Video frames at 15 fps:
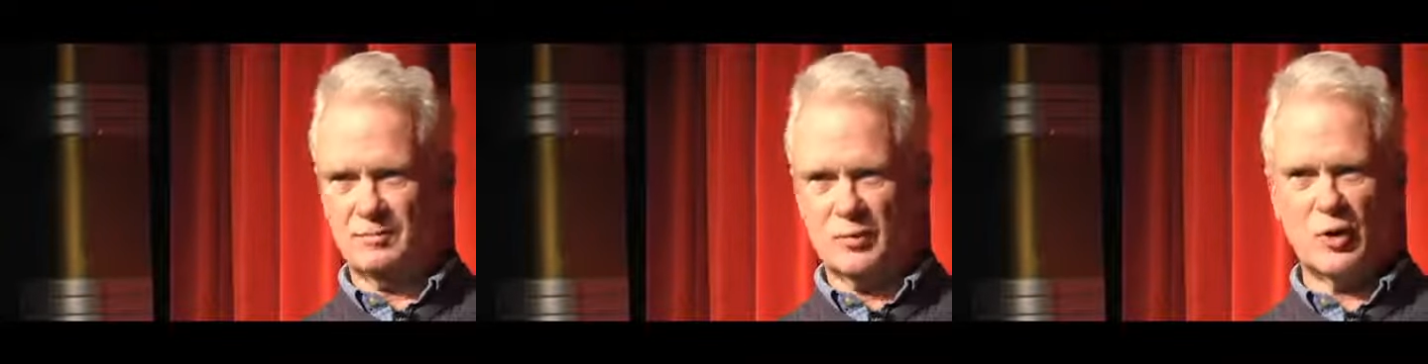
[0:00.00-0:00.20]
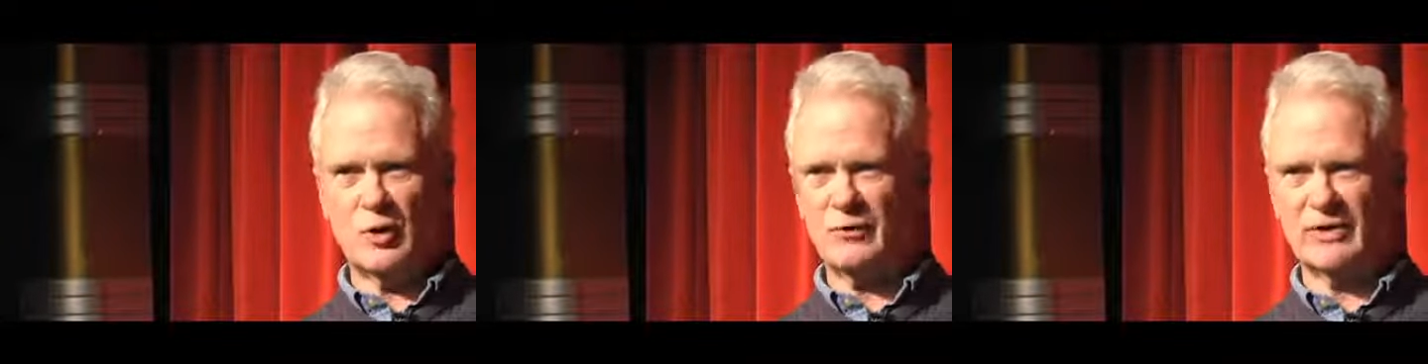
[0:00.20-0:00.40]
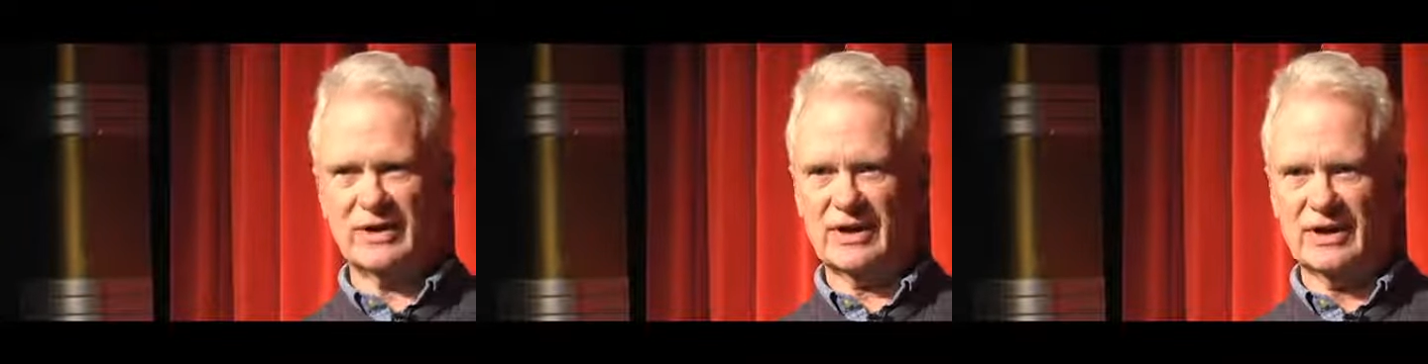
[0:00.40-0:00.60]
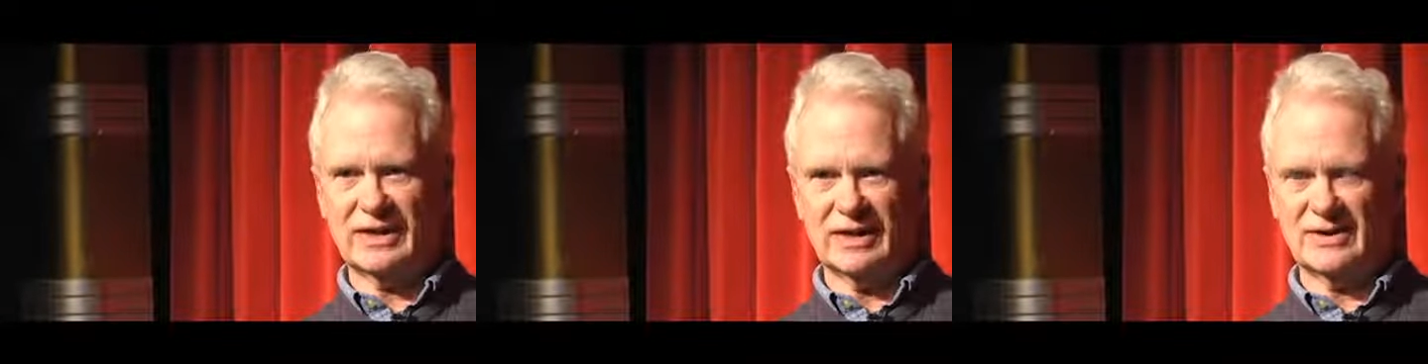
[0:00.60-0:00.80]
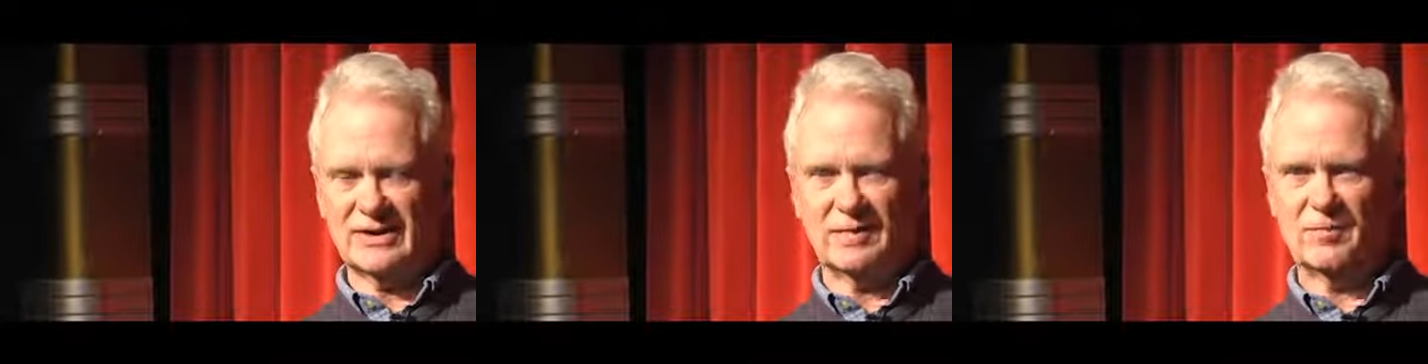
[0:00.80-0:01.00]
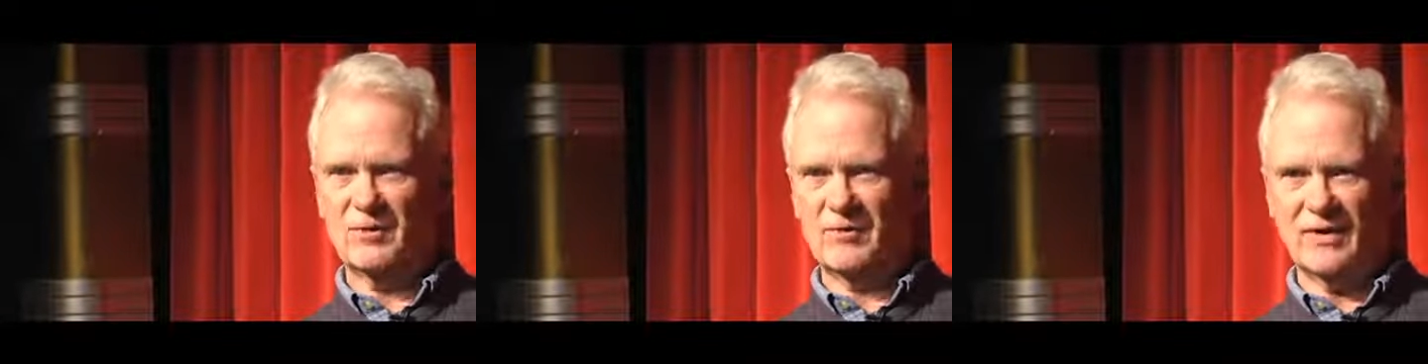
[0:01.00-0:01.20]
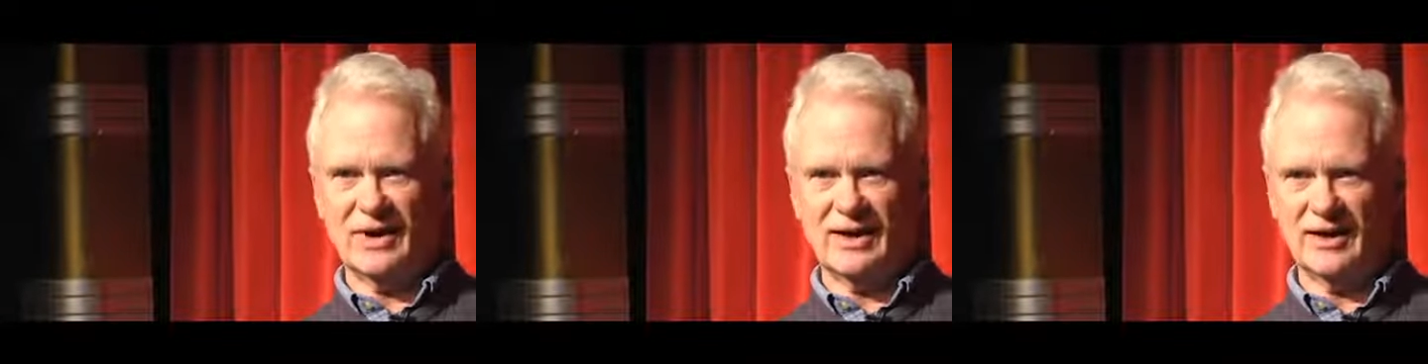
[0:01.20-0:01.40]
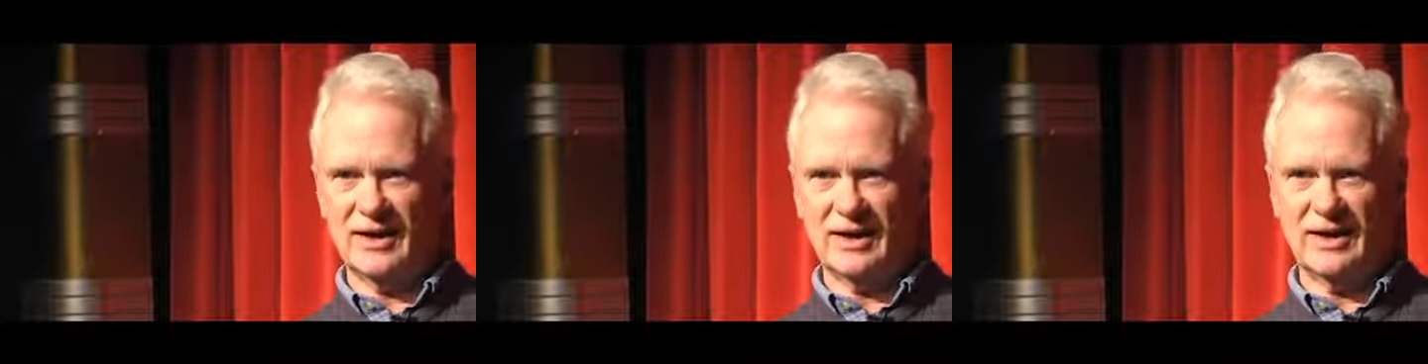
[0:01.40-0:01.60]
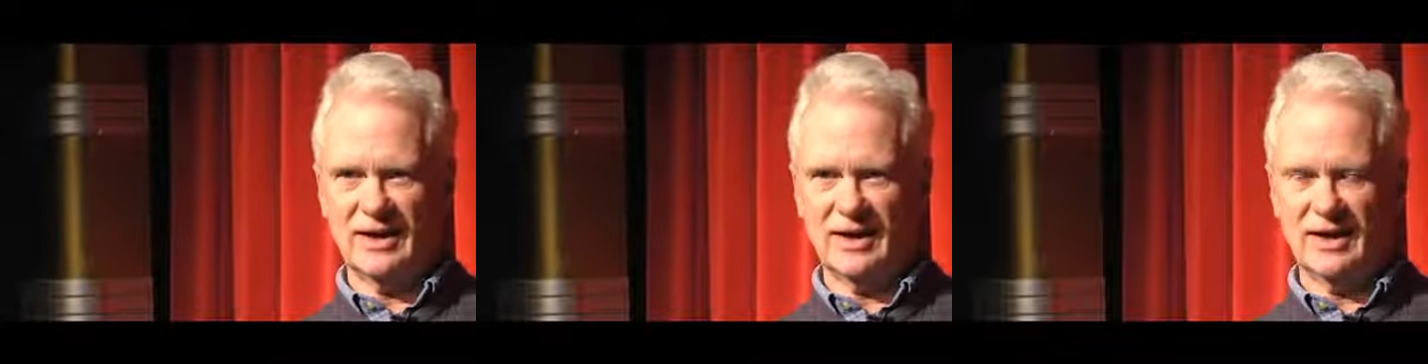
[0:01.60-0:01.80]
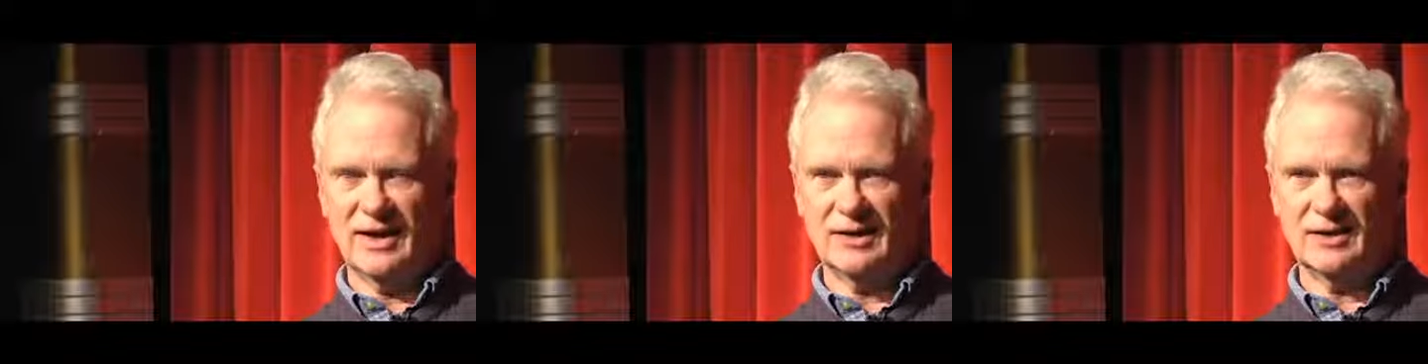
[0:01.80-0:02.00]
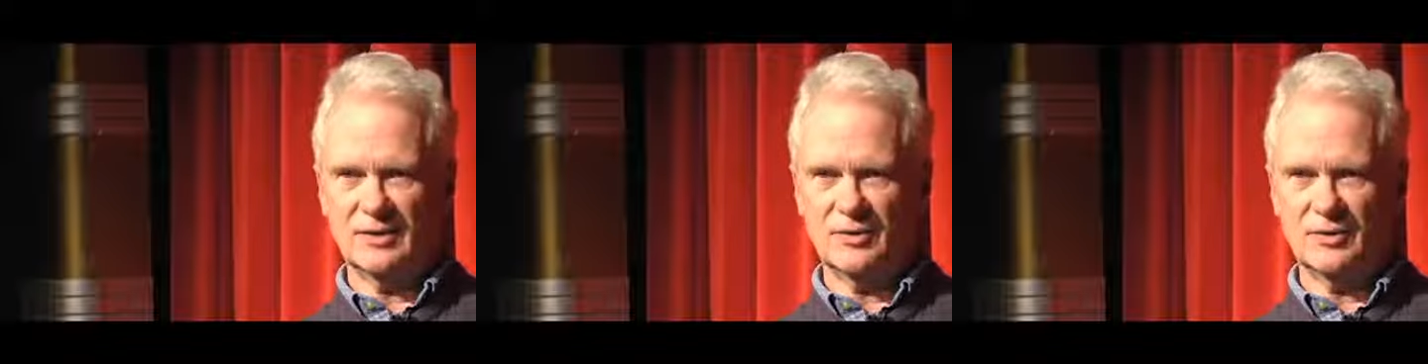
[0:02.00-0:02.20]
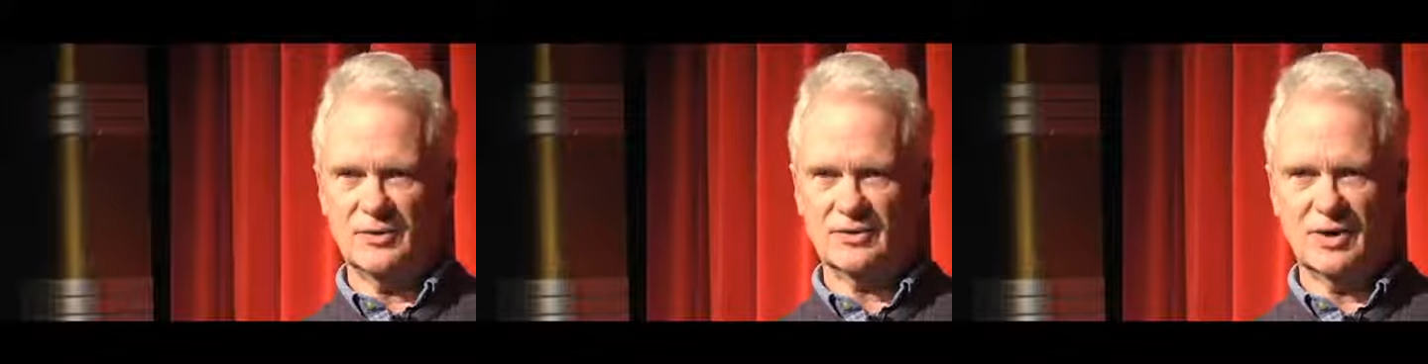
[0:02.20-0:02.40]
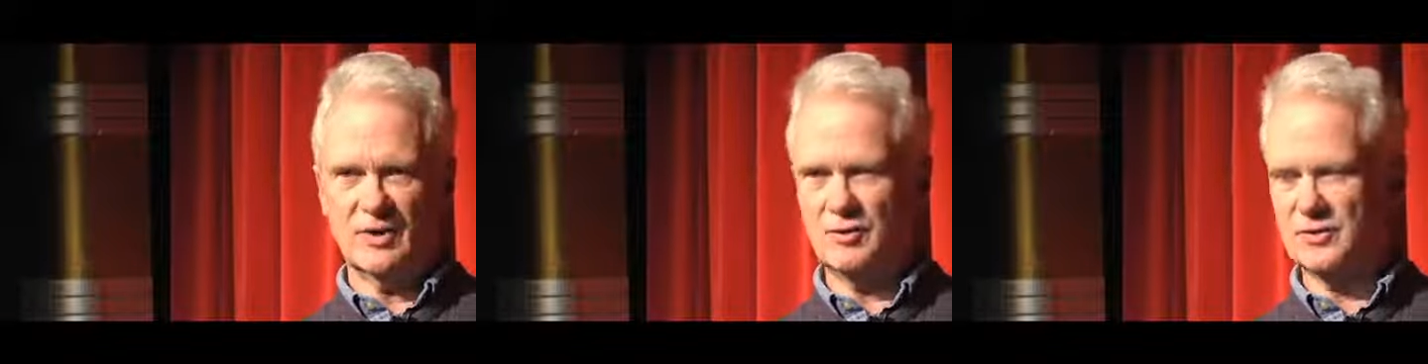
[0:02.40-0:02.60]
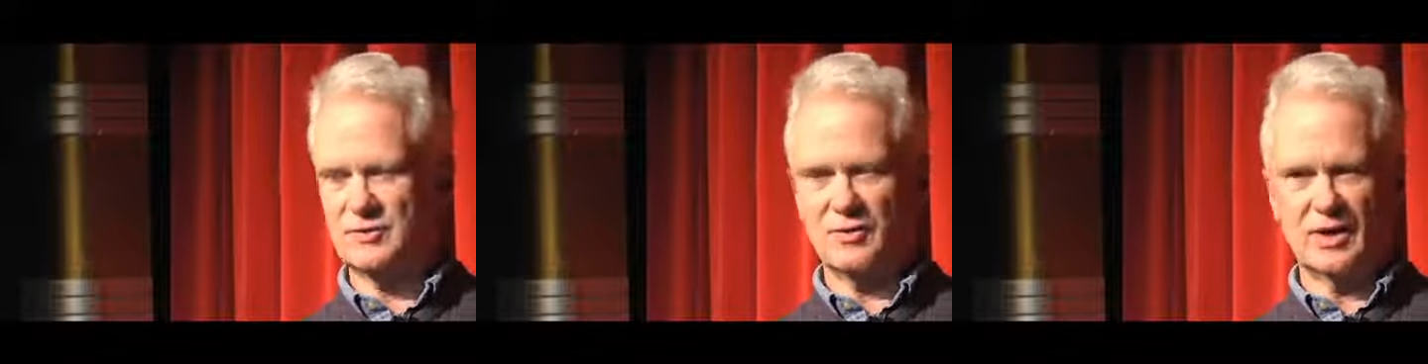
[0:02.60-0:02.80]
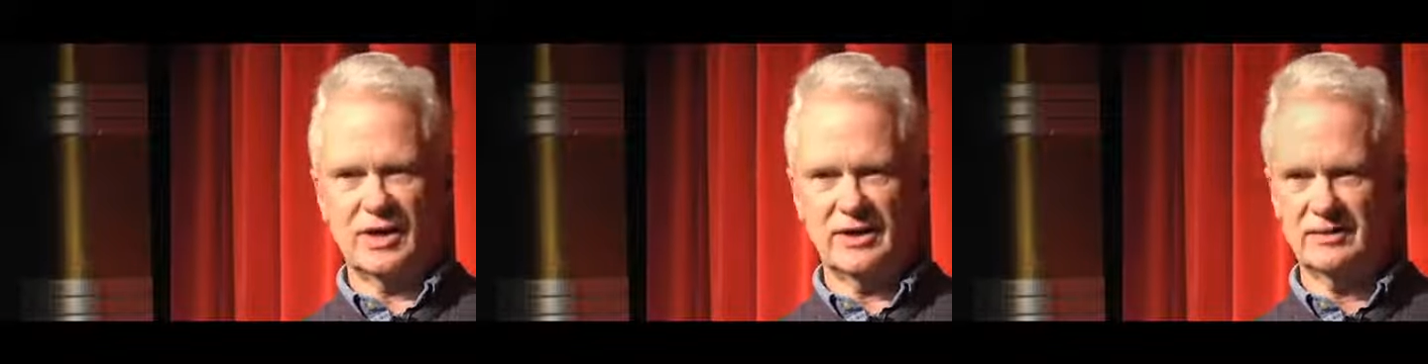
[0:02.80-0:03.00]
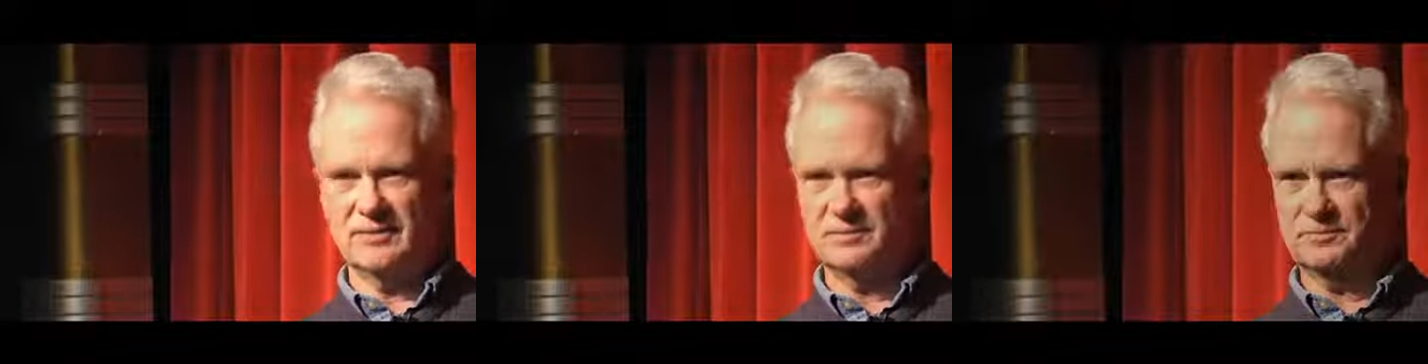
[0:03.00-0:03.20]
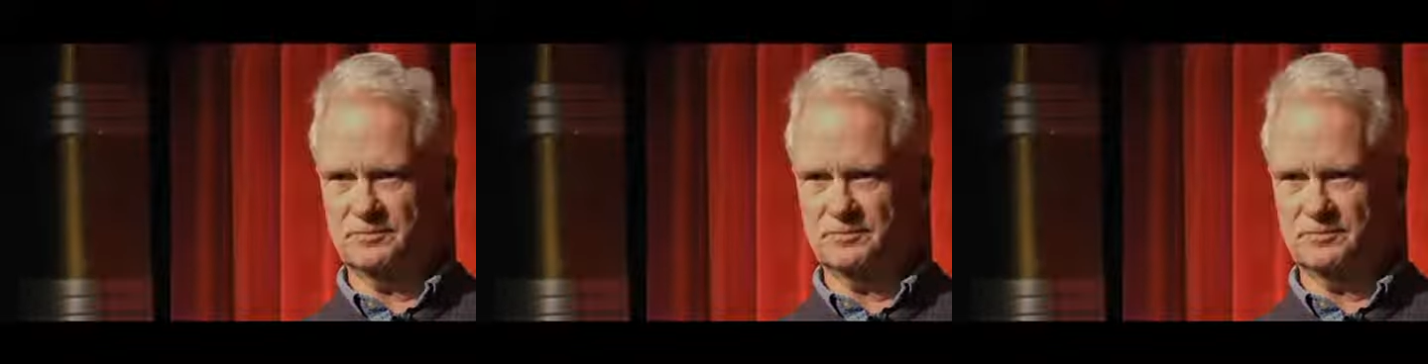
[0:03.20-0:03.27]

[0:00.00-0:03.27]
perfectly exemplified that night. It was great.